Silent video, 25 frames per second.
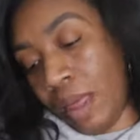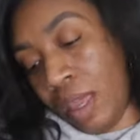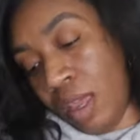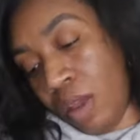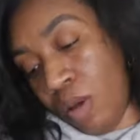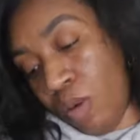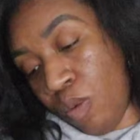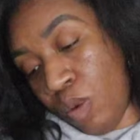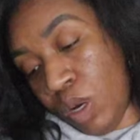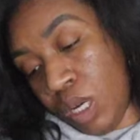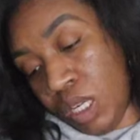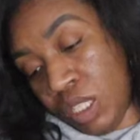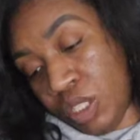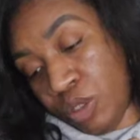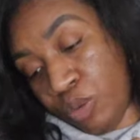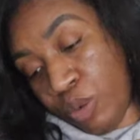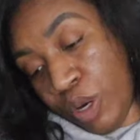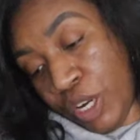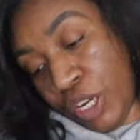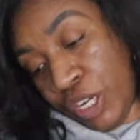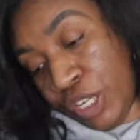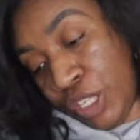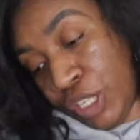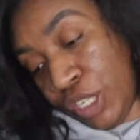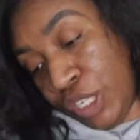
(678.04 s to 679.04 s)
it was
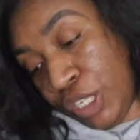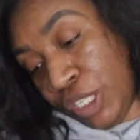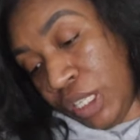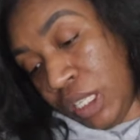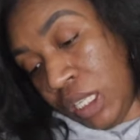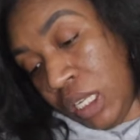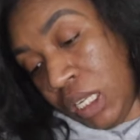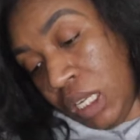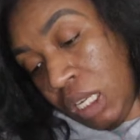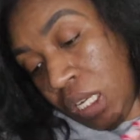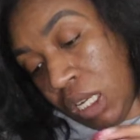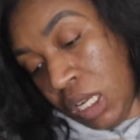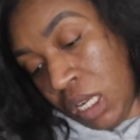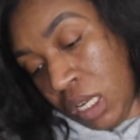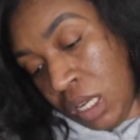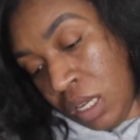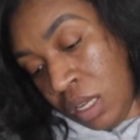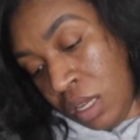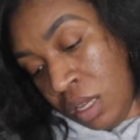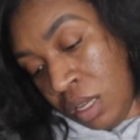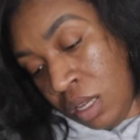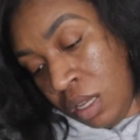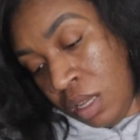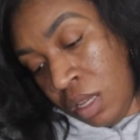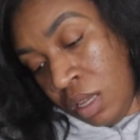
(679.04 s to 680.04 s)
regularly
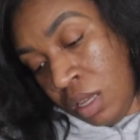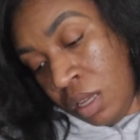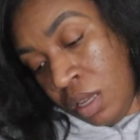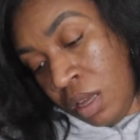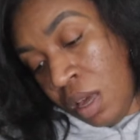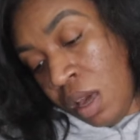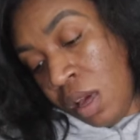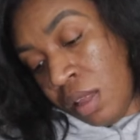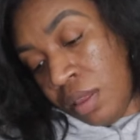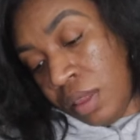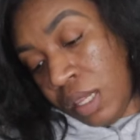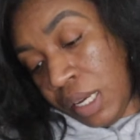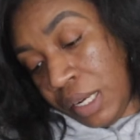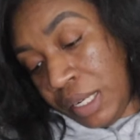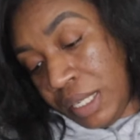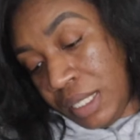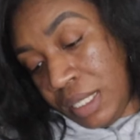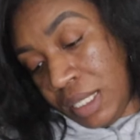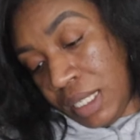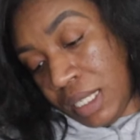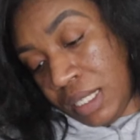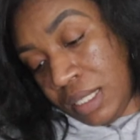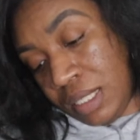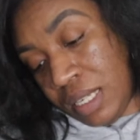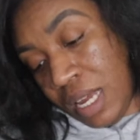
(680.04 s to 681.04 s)

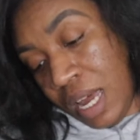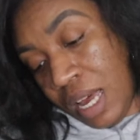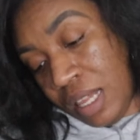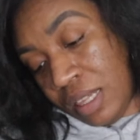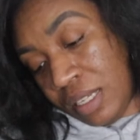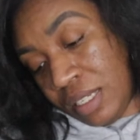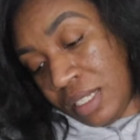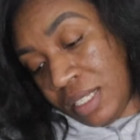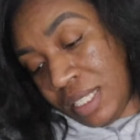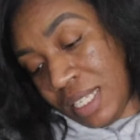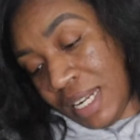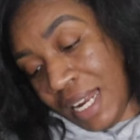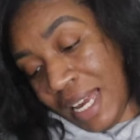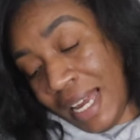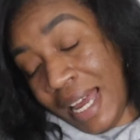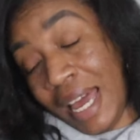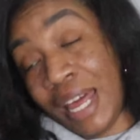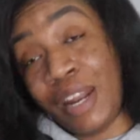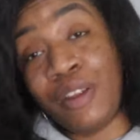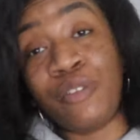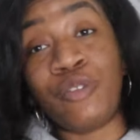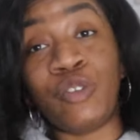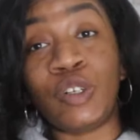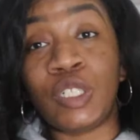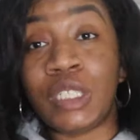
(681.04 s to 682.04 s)
thirty-six dollars, and I
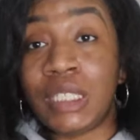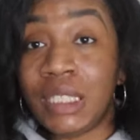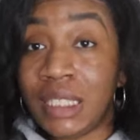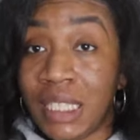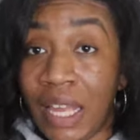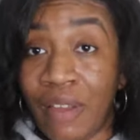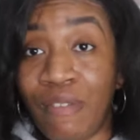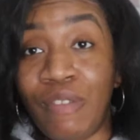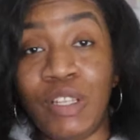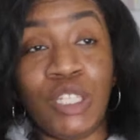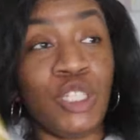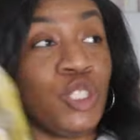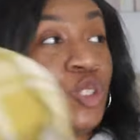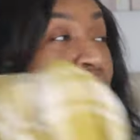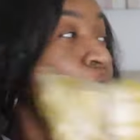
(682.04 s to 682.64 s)
got it for seven